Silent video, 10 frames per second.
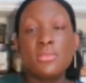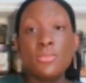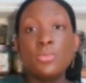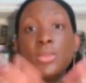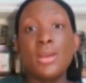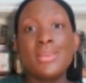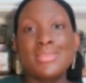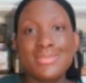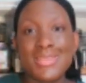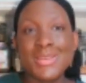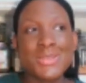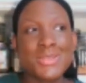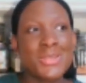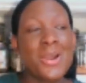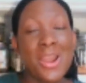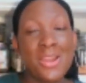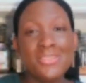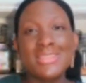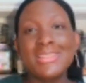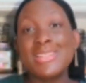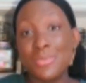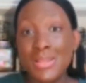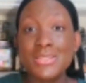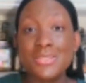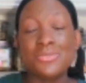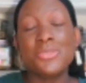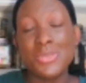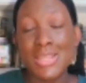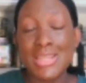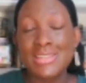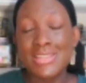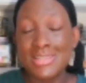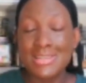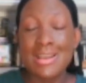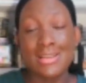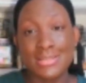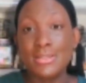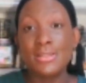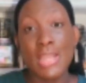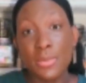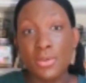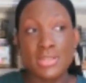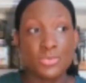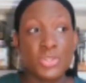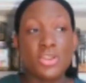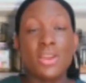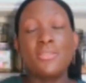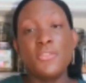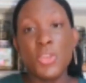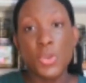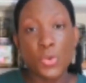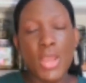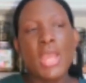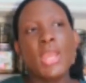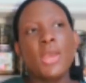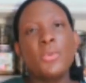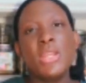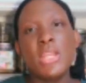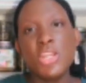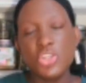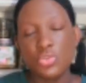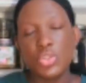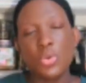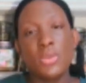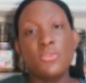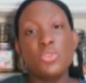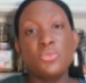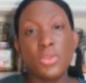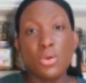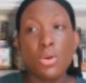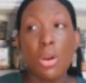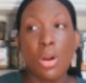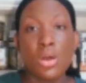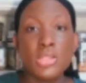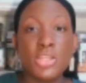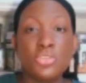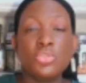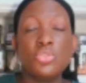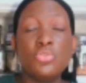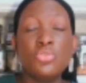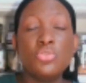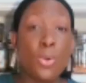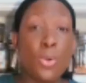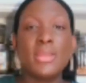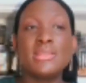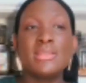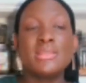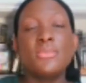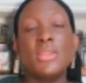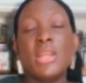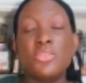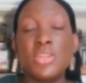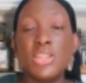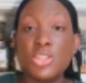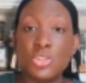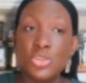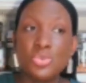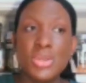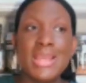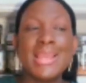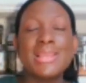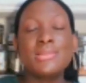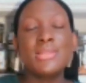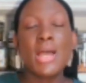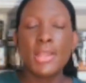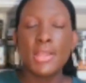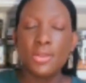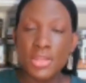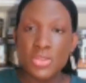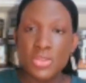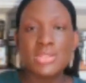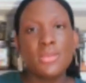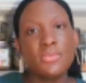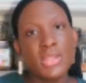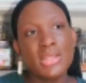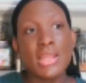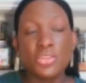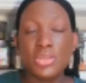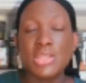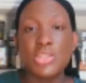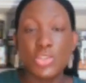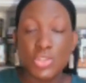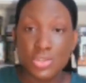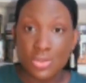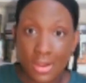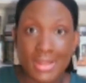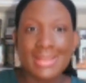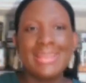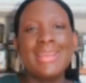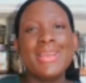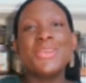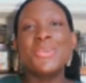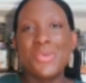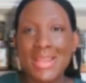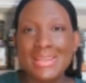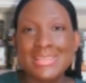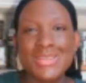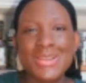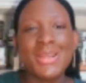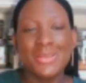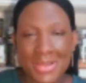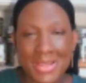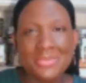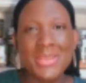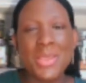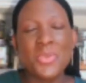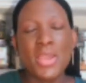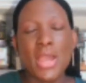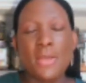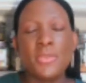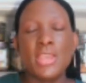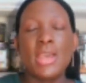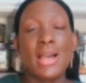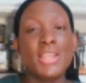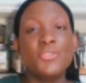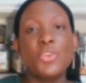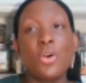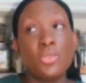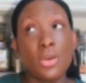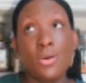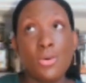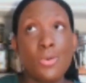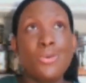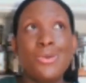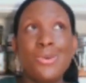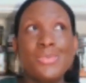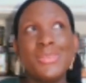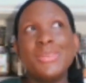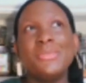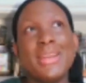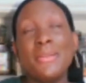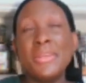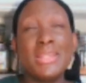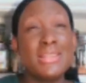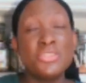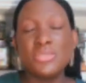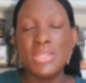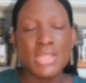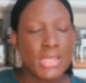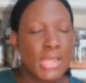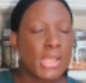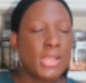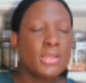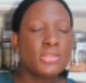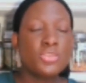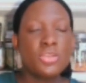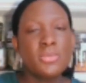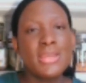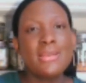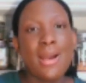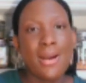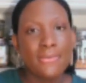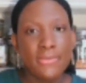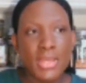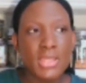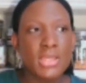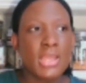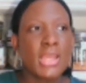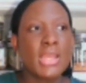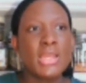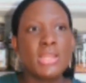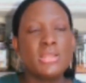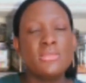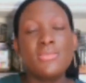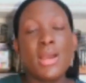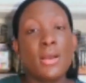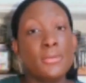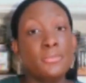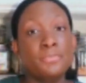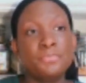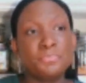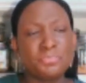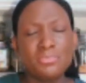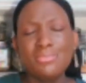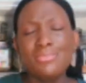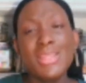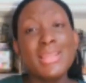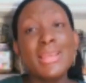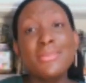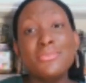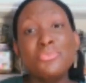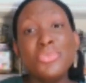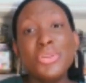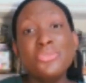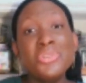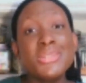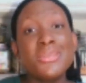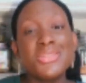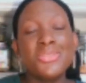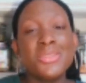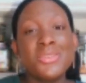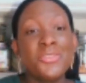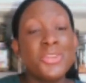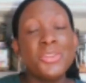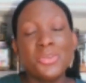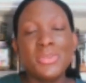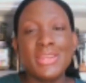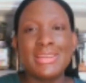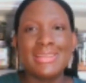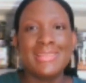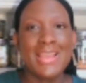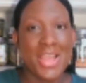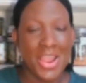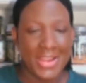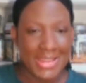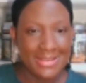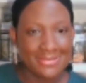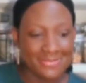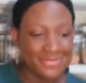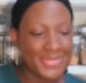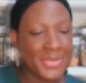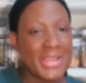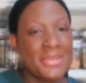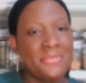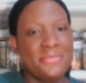Look, the, the harvest is plentiful. It's just us, the laborers, which are few, and we need you. So if you feel called and you, you know that this is something that you need to do, it's tugging on you. It's something that you need to start. Go ahead and start. Go ahead and pick up your copy. I'll give you the whole blueprint, everything that you need so you can be confident and um, get real results for the for your community. All right? Bye-bye.